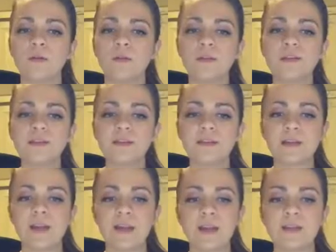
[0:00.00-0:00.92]
this is
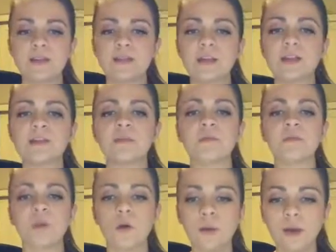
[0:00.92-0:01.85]
like the sense of
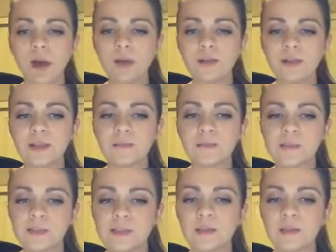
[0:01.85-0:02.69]
knowing our limbs